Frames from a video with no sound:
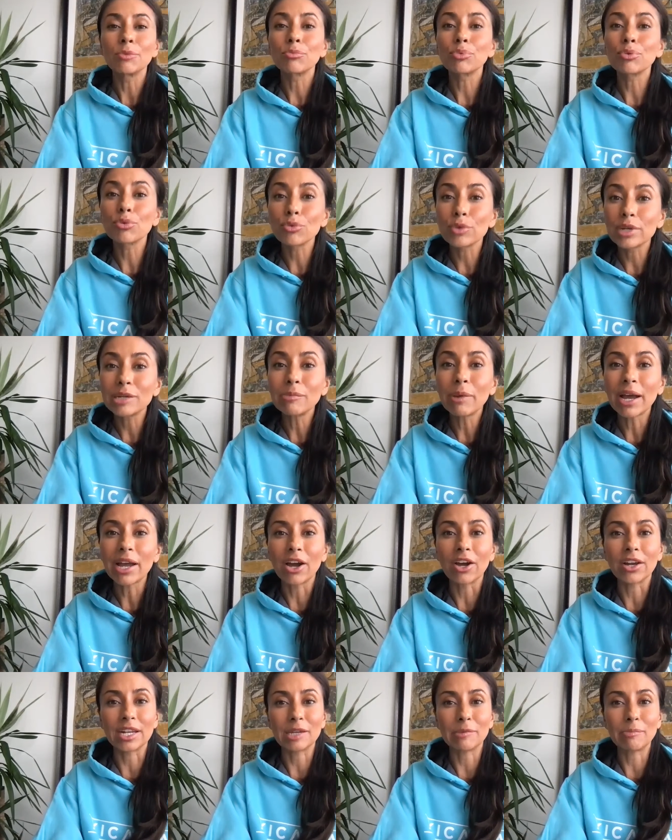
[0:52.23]

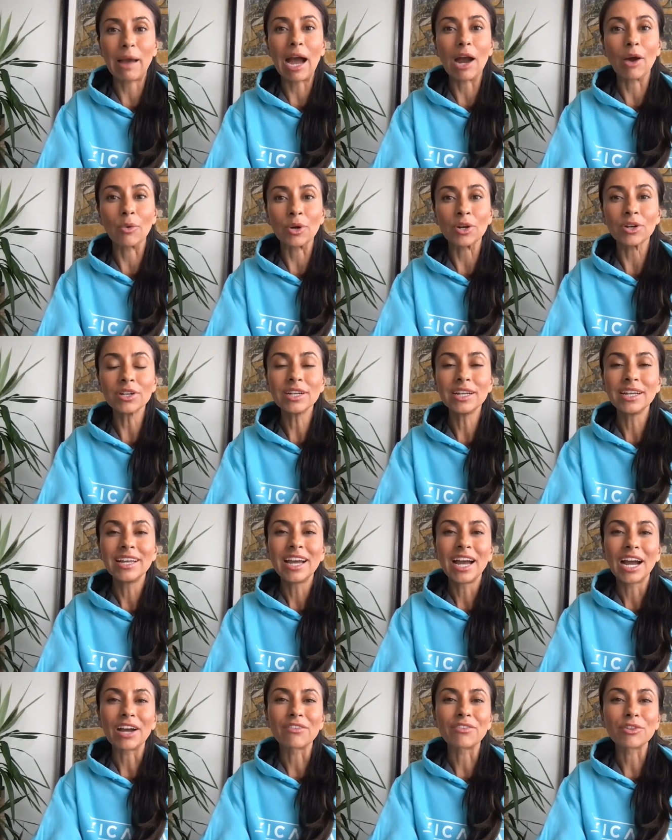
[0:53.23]
prebiotic power
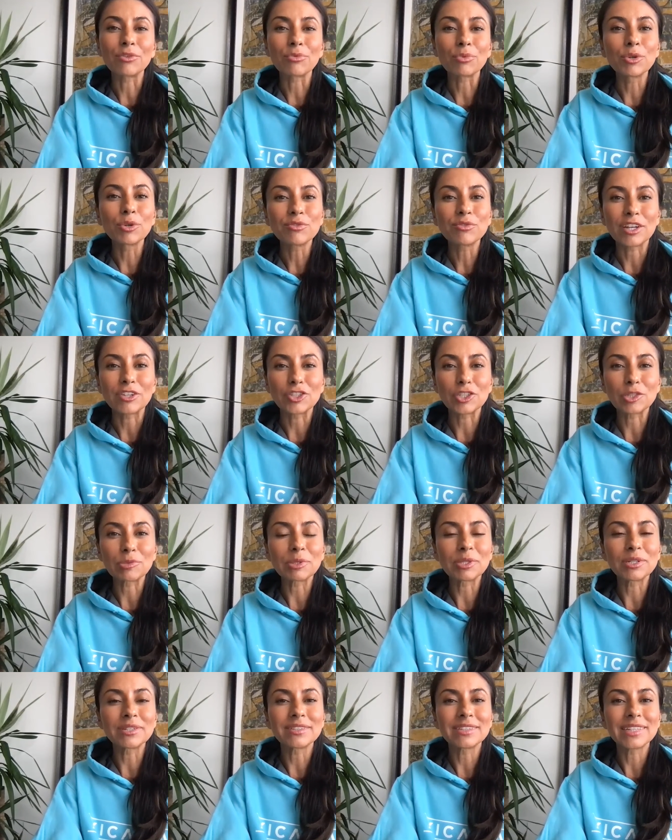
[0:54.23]
of the root
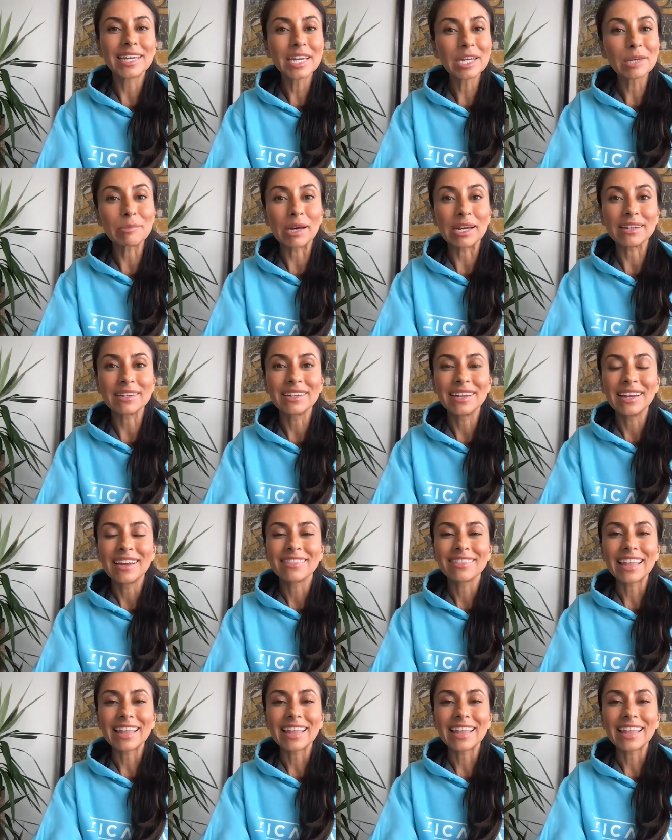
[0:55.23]
vegetable Xicama